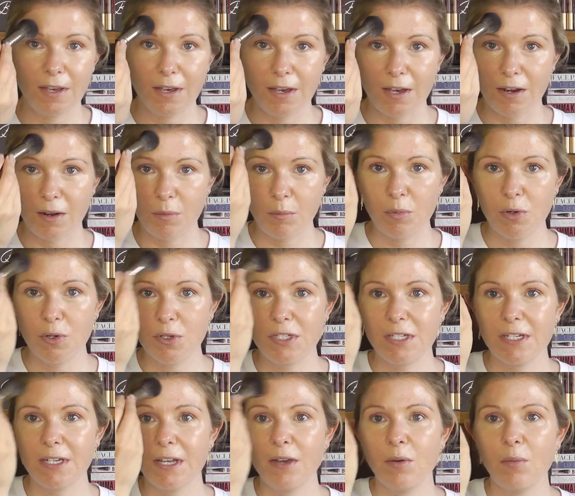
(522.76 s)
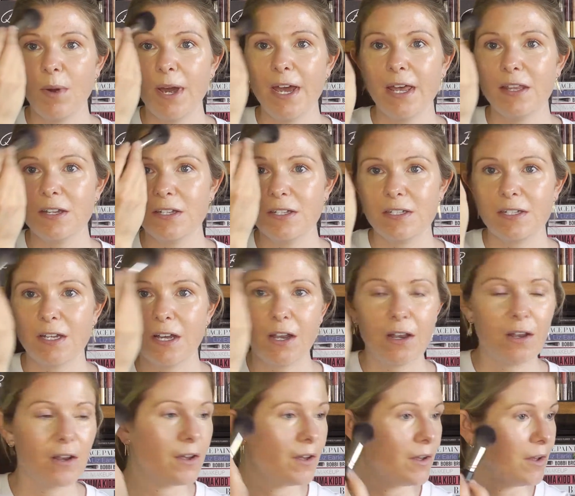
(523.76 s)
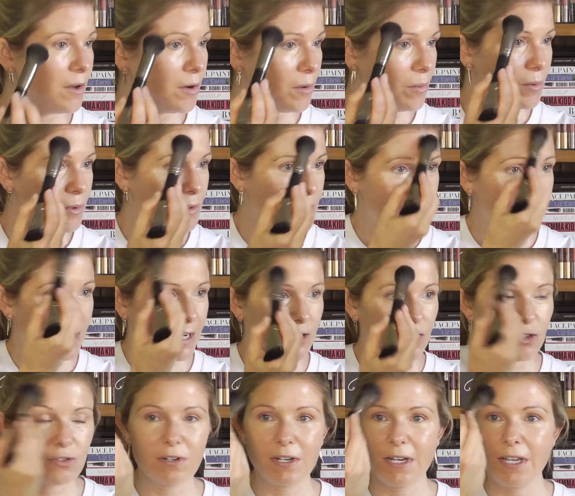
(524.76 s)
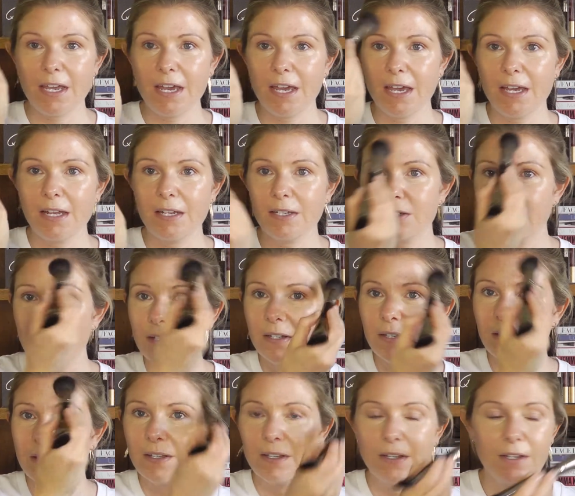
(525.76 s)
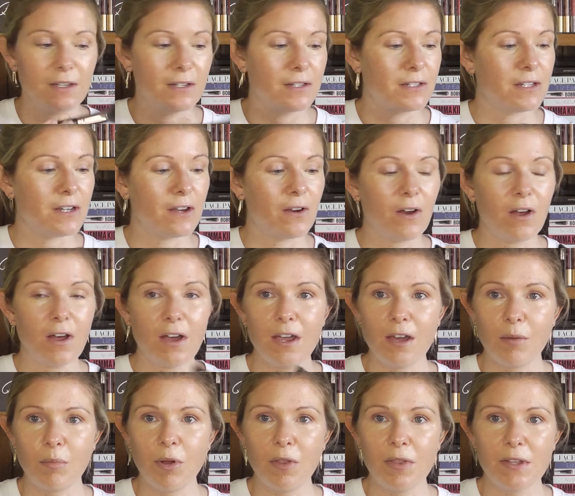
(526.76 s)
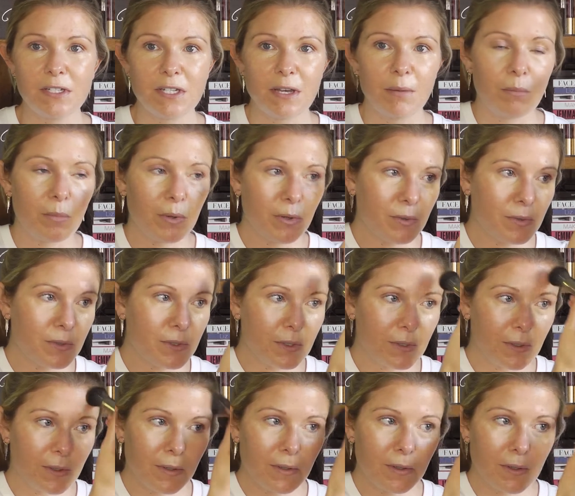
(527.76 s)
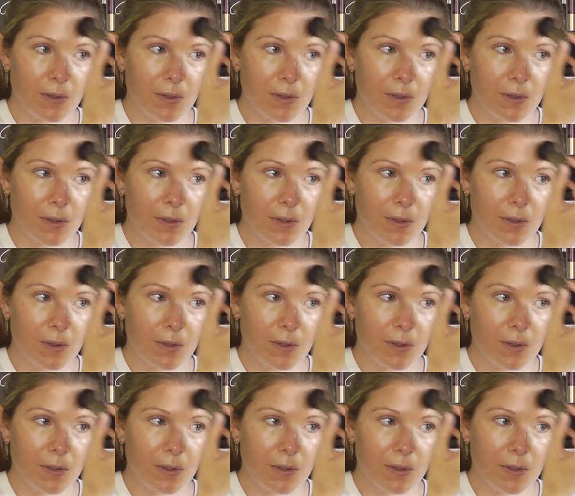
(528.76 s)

and I'm putting it where the sun would naturally hit. So high up on the temples.